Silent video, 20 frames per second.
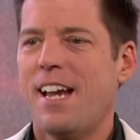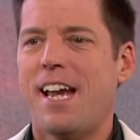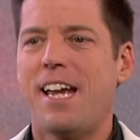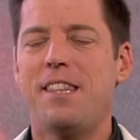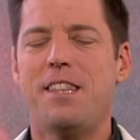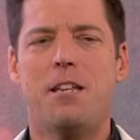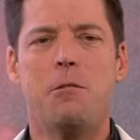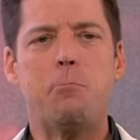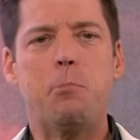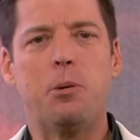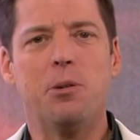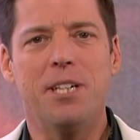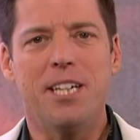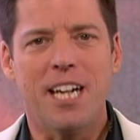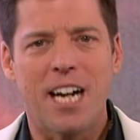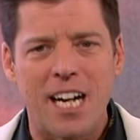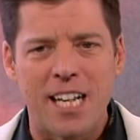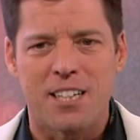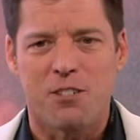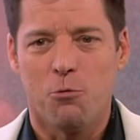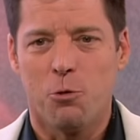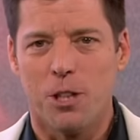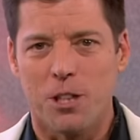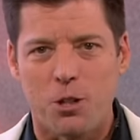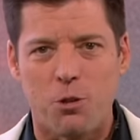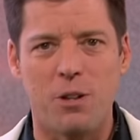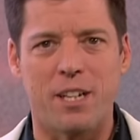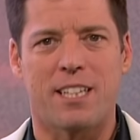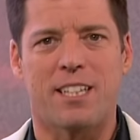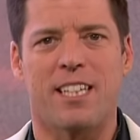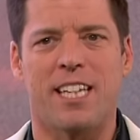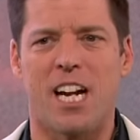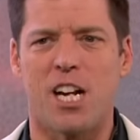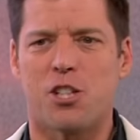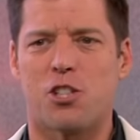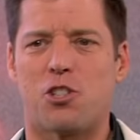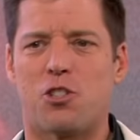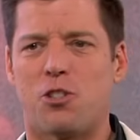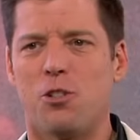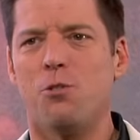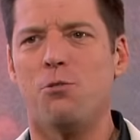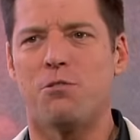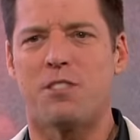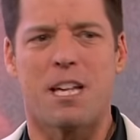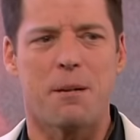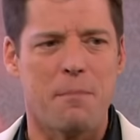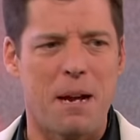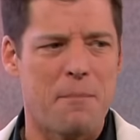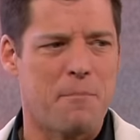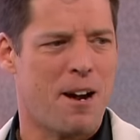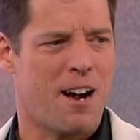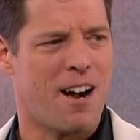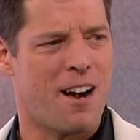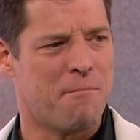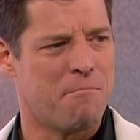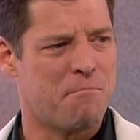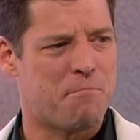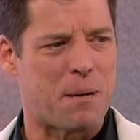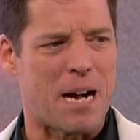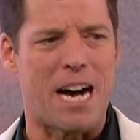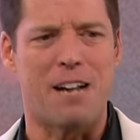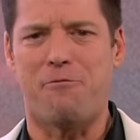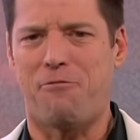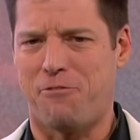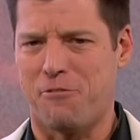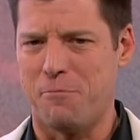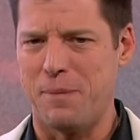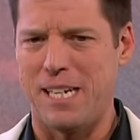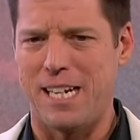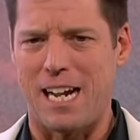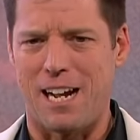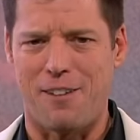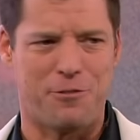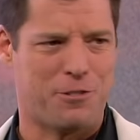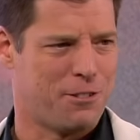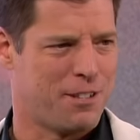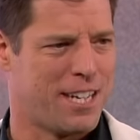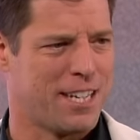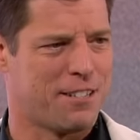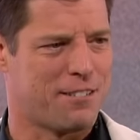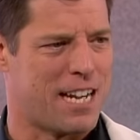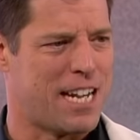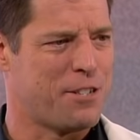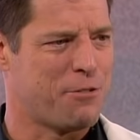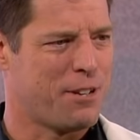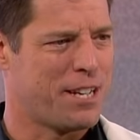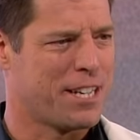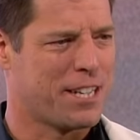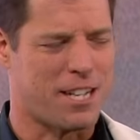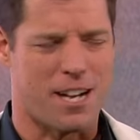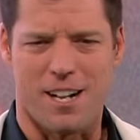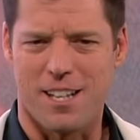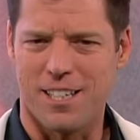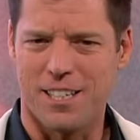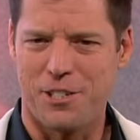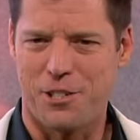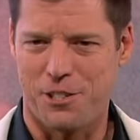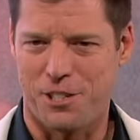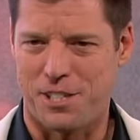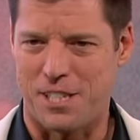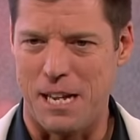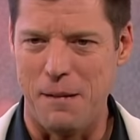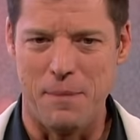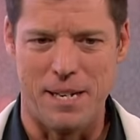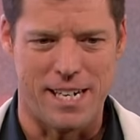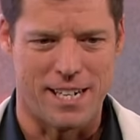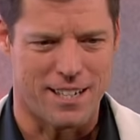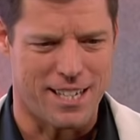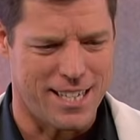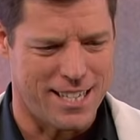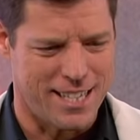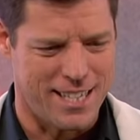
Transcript: and then putting on real quickly a suit that my mom bought for me after I graduated college or seminary.